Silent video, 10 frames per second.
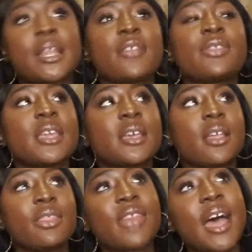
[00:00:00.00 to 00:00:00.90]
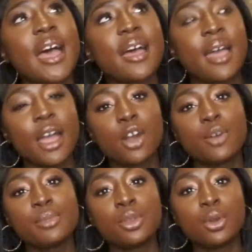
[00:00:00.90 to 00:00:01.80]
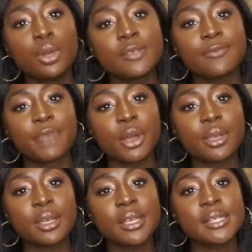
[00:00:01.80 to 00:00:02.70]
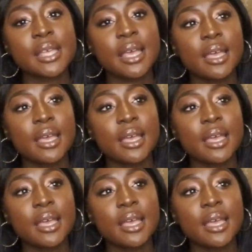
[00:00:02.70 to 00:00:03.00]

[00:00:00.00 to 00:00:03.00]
And I think that not losing focus